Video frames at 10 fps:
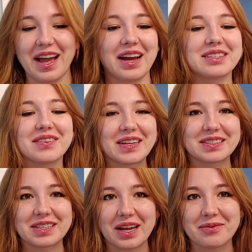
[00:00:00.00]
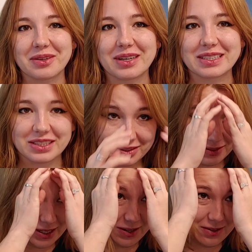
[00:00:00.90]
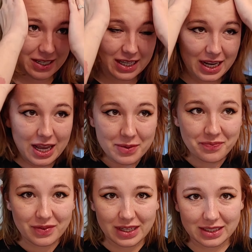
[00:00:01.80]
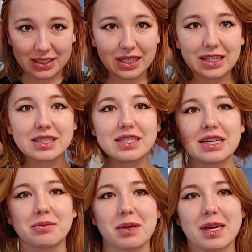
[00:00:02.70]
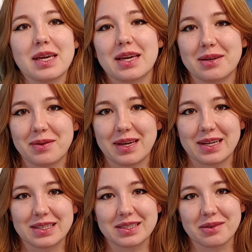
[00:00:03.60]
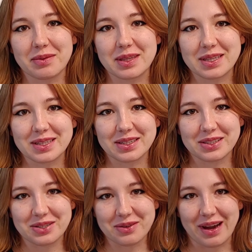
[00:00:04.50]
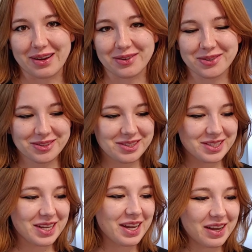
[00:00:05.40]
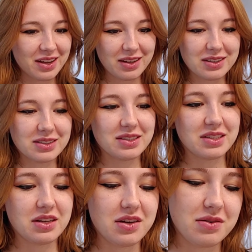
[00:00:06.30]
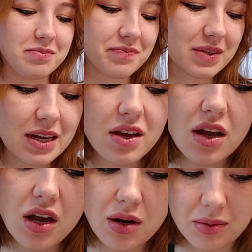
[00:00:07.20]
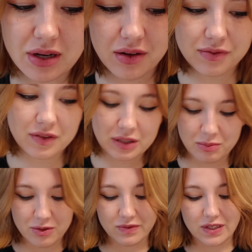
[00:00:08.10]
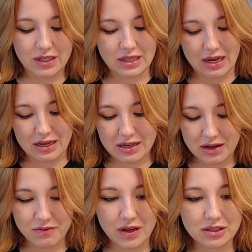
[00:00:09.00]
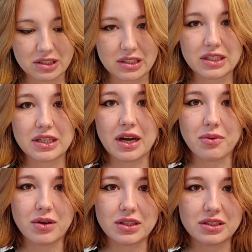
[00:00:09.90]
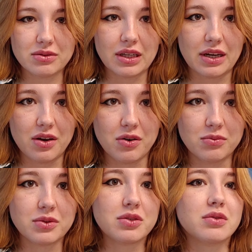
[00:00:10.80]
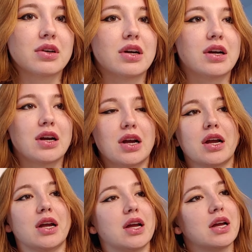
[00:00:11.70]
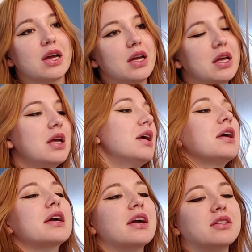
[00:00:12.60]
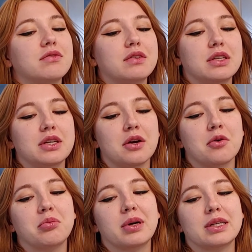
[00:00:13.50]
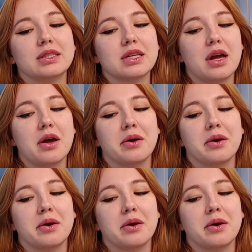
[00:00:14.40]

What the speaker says: anyways, I'm going to tone it. This is like a sneak peek because I'm in the new house and we're not fully moved in yet. Eventually I want to do a home tour kind of video, but